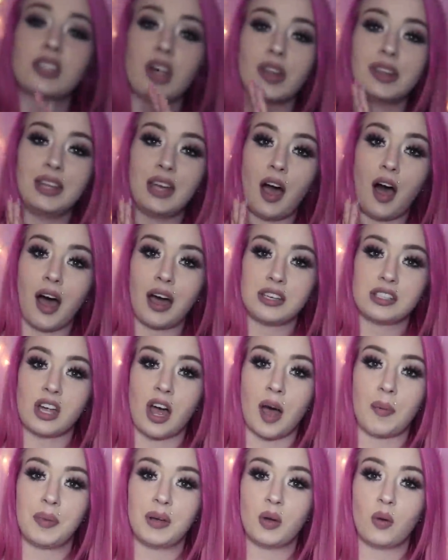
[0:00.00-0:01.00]
this on the Hot
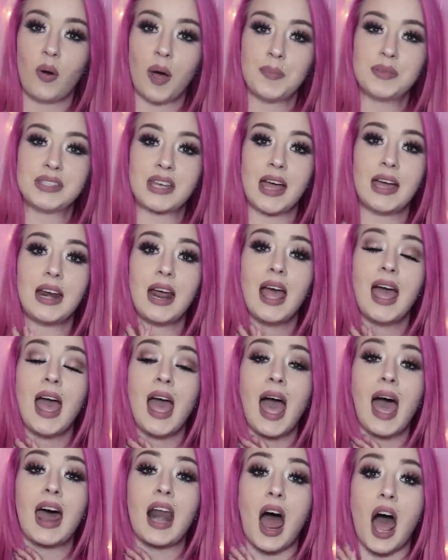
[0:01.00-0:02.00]
Topic website,
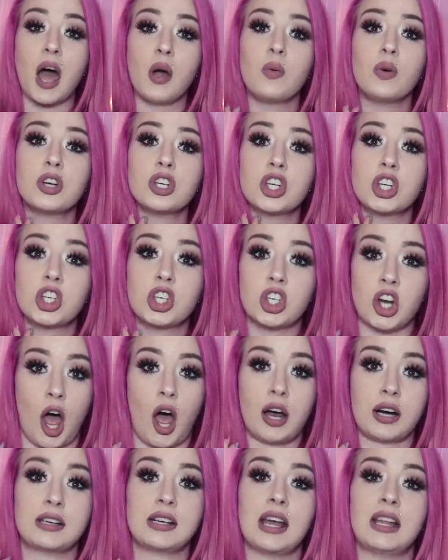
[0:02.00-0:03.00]
and I was
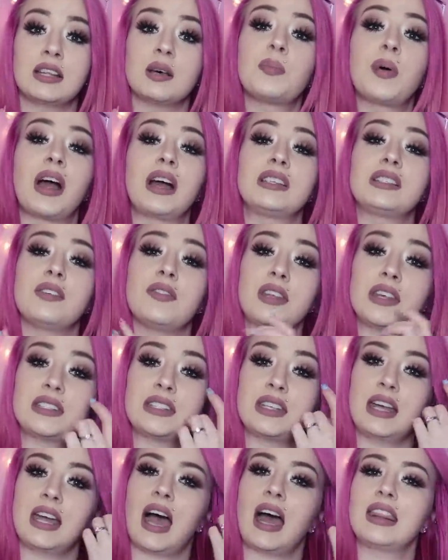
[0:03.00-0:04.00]
shocked at the price of this
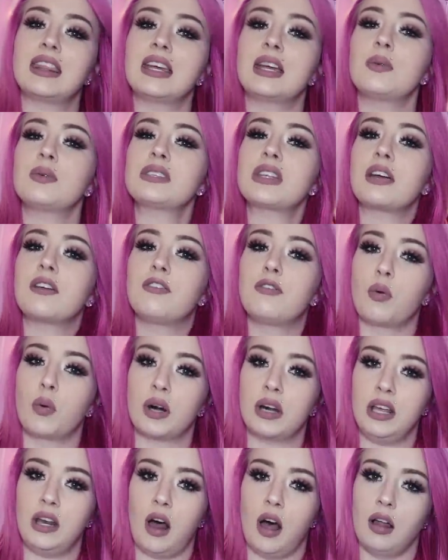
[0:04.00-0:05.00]
thing. I think it was like
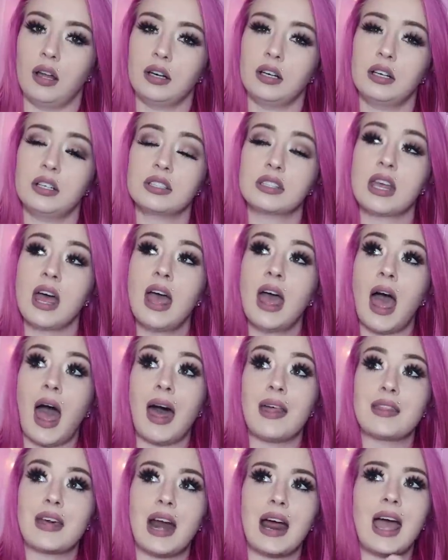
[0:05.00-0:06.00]
$40,
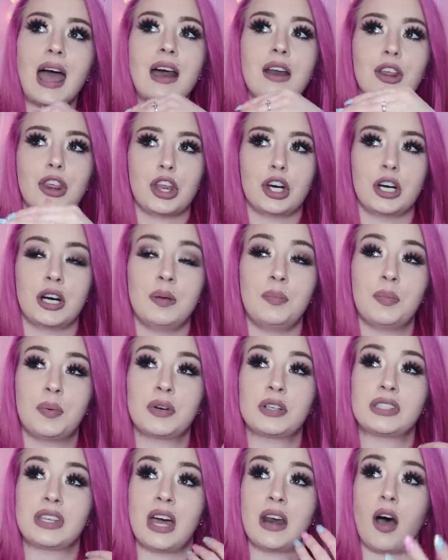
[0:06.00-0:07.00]
and then I had a
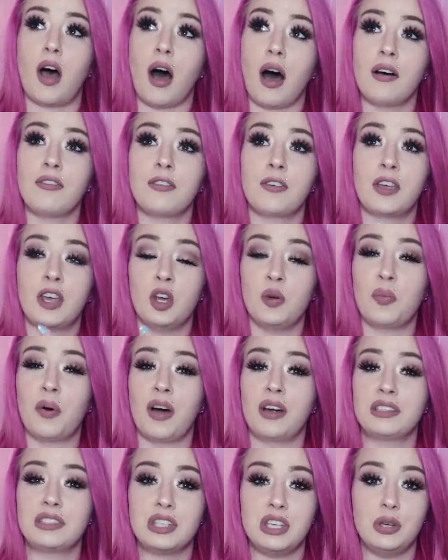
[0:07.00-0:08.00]
30% off
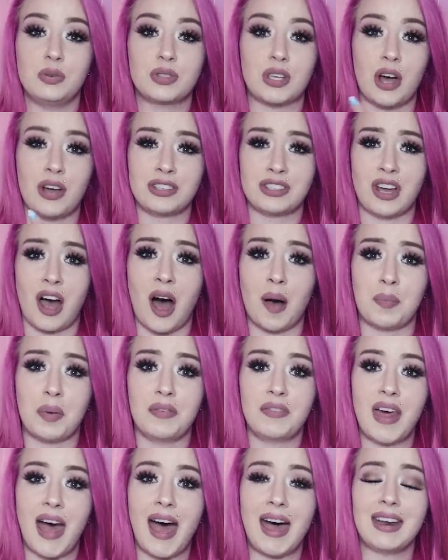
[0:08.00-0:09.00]
coupon to use on top
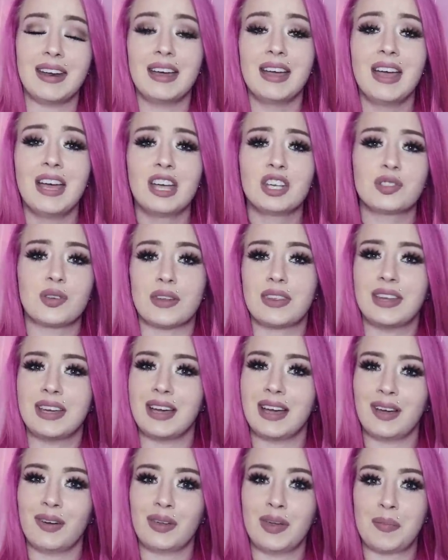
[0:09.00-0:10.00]
of that. So I think
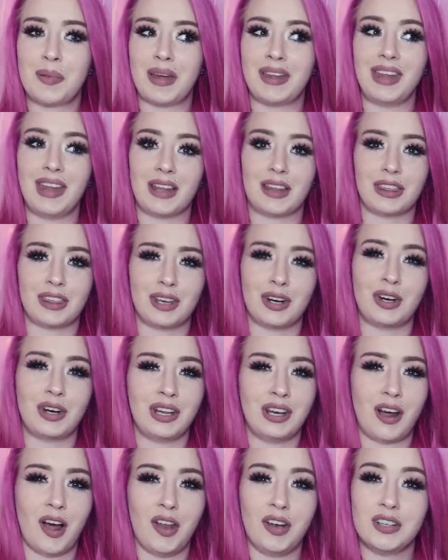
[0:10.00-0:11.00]
I only paid like
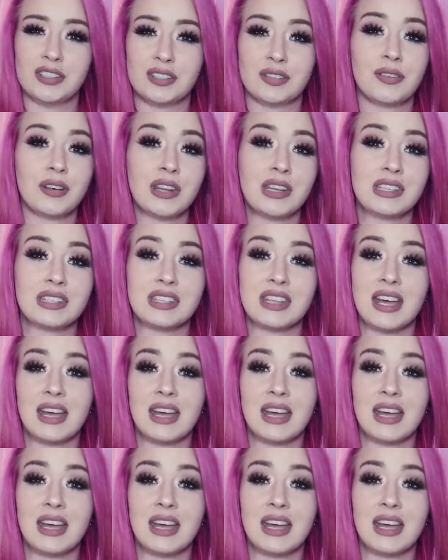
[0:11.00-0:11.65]
$30 for this